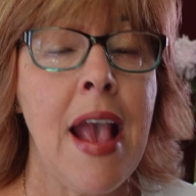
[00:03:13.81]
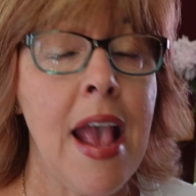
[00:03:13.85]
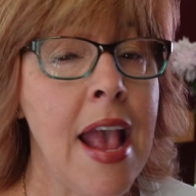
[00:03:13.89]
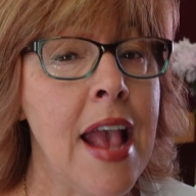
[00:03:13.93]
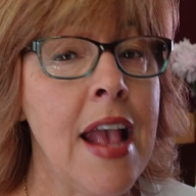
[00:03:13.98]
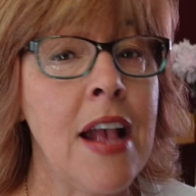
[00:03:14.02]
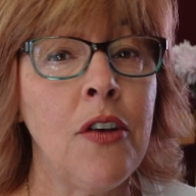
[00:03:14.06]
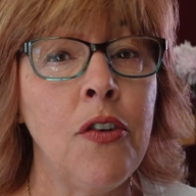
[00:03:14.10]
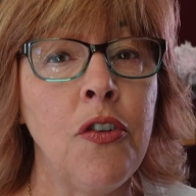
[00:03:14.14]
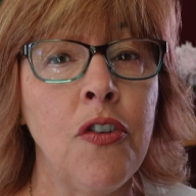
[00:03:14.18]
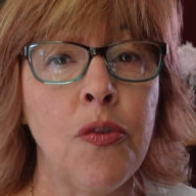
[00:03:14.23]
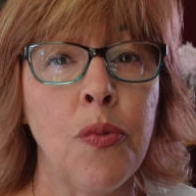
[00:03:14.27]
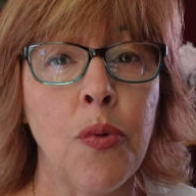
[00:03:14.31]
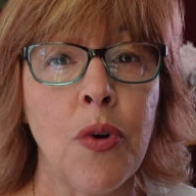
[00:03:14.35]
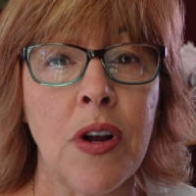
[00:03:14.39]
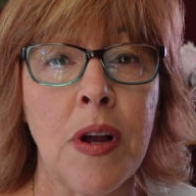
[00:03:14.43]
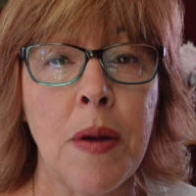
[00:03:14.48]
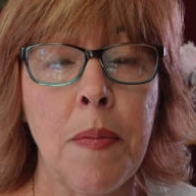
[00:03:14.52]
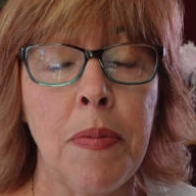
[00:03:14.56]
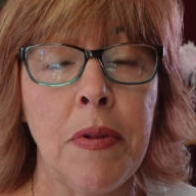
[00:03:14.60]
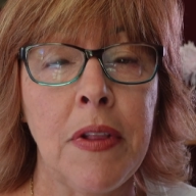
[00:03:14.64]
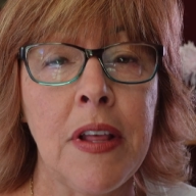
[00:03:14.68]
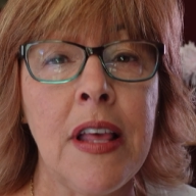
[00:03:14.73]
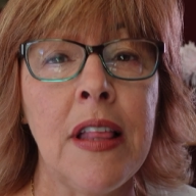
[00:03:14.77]
ankles were
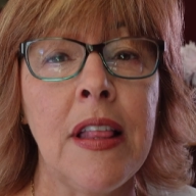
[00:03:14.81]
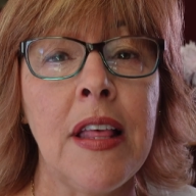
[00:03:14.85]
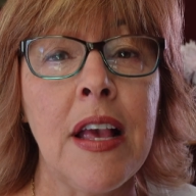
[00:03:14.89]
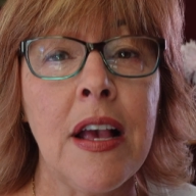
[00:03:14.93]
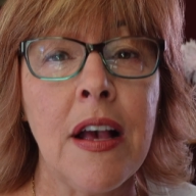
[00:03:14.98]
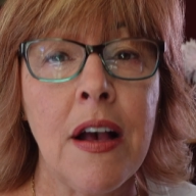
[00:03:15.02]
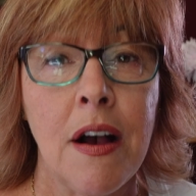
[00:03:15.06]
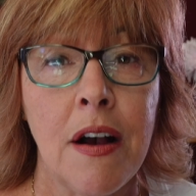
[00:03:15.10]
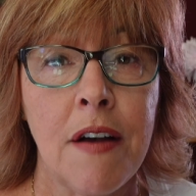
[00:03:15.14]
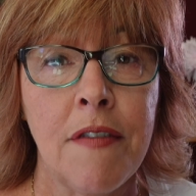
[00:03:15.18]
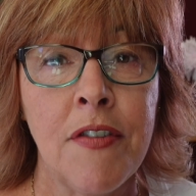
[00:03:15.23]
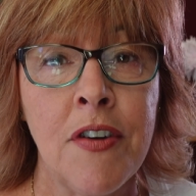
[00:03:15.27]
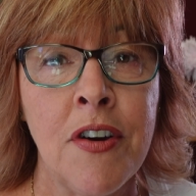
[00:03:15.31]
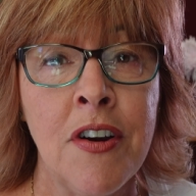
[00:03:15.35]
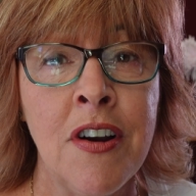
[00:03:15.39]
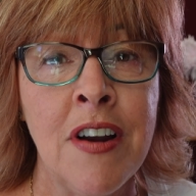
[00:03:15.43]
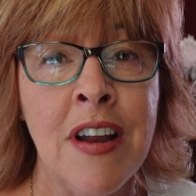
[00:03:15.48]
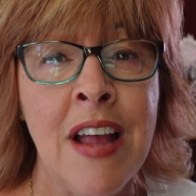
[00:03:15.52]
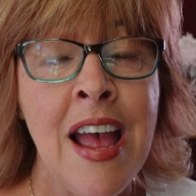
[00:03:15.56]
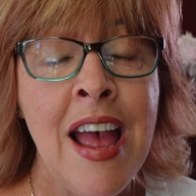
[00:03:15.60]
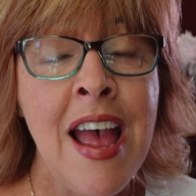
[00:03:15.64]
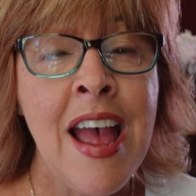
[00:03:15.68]
completely covered.